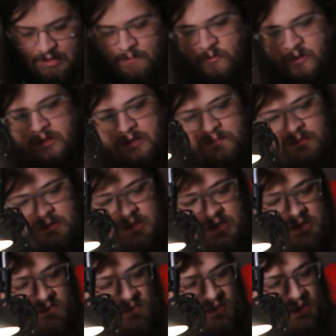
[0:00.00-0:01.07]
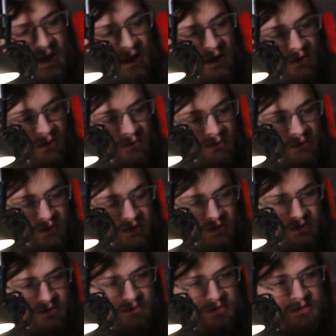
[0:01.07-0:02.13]
Really pleased with how
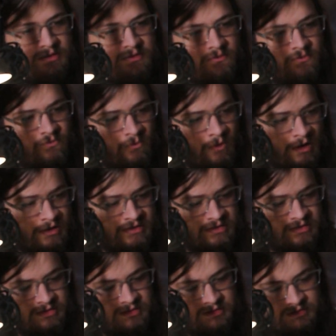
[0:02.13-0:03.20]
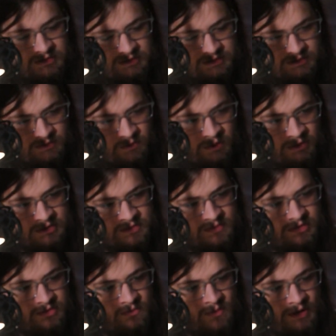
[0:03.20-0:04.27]
the rust works
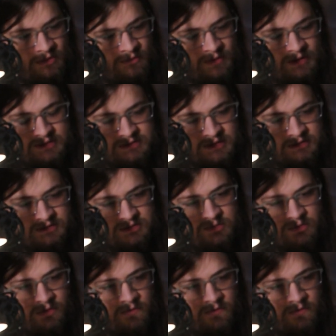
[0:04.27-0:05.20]
with the weathering. It's not too